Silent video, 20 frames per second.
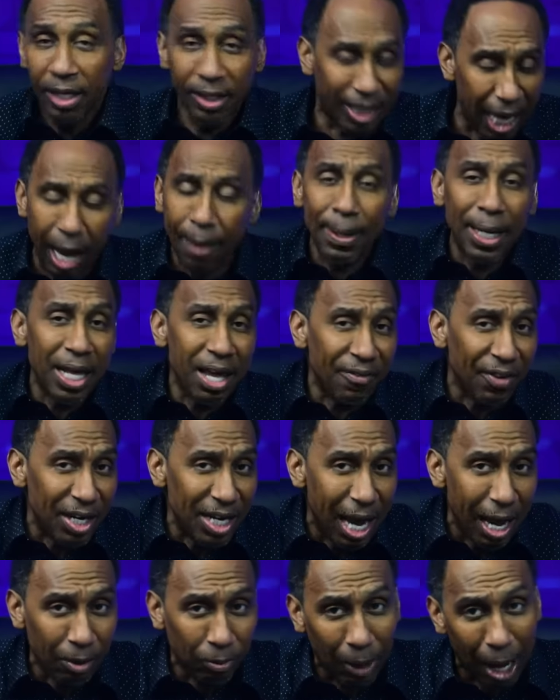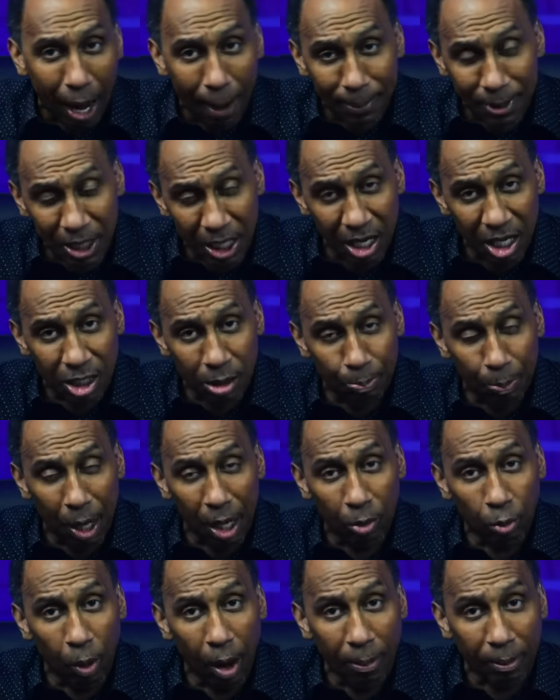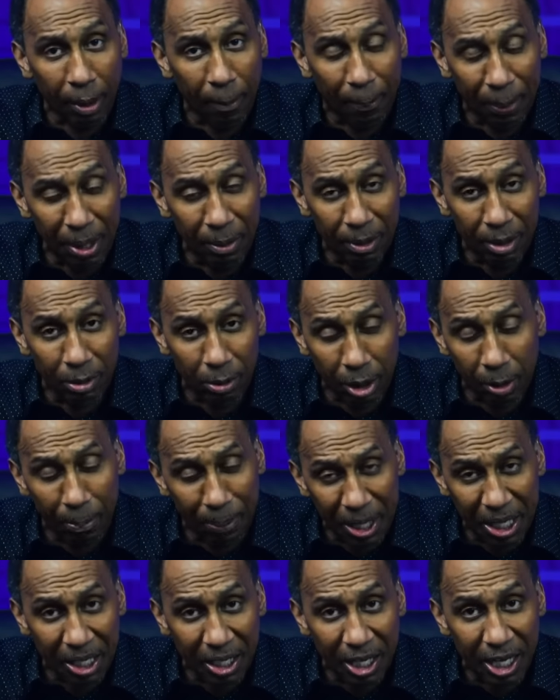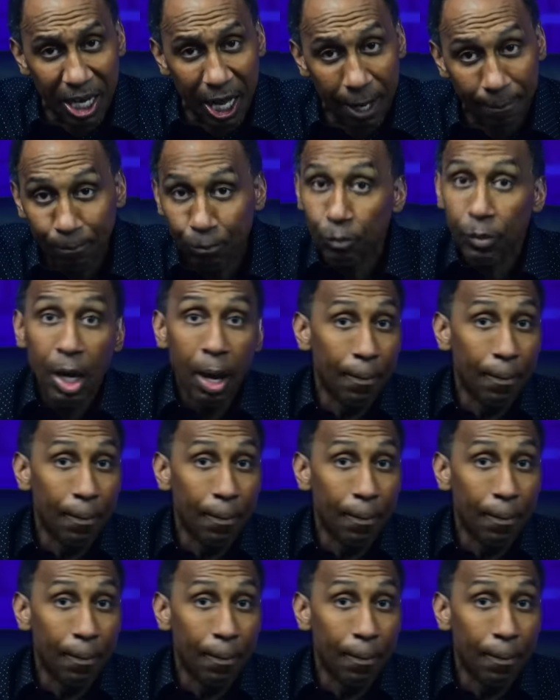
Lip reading: Damn it, even Nate Robinson and Spud Webb competed in it.